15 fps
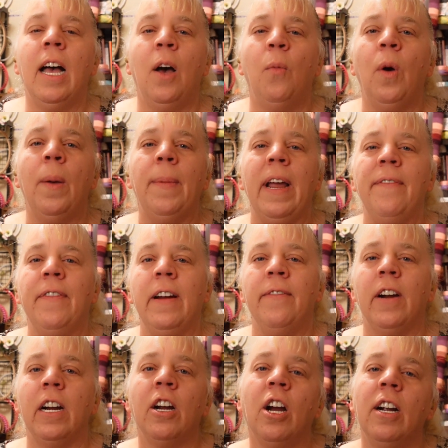what my
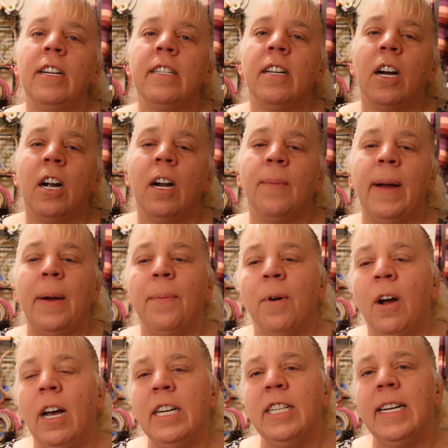favorite yarns are, my
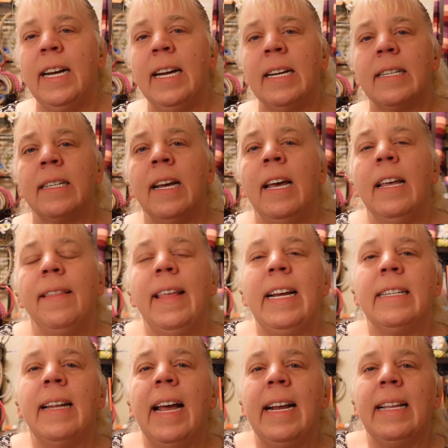projects,
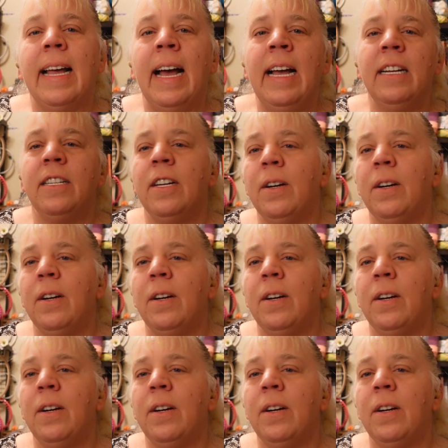things like that.